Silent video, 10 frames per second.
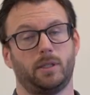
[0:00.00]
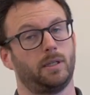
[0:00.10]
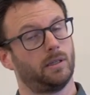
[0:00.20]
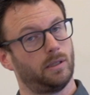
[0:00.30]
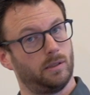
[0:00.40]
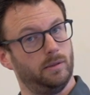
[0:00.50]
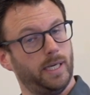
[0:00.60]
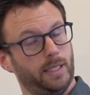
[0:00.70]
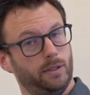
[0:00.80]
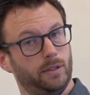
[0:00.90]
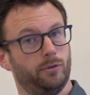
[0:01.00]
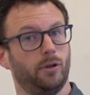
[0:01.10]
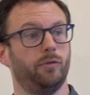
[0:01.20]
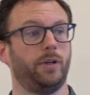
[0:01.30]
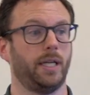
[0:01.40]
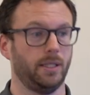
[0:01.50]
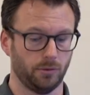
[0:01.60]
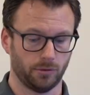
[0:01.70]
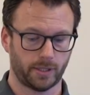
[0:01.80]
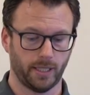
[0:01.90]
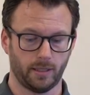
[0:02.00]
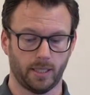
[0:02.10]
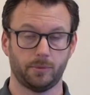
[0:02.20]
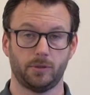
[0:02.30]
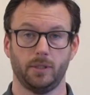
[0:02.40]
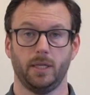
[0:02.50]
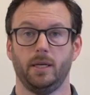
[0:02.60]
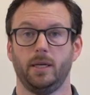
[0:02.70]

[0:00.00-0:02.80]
that are already evolving into scale-ups.